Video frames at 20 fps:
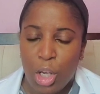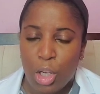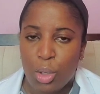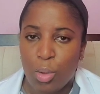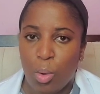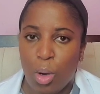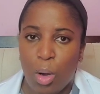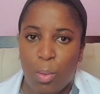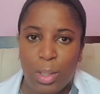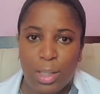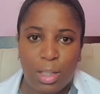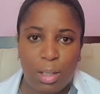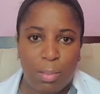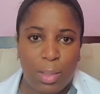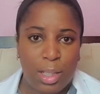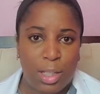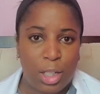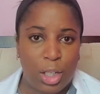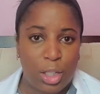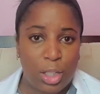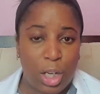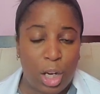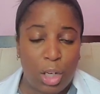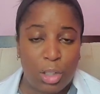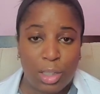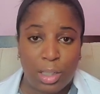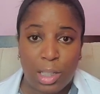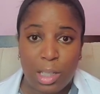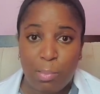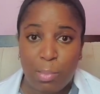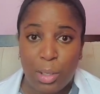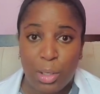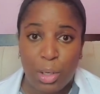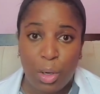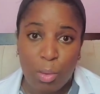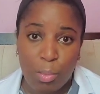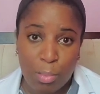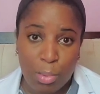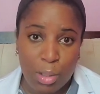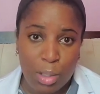You always hear me tell y'all to keep a
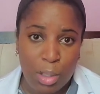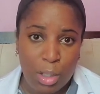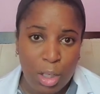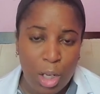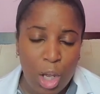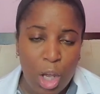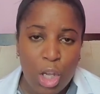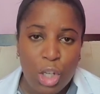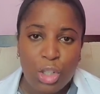notebook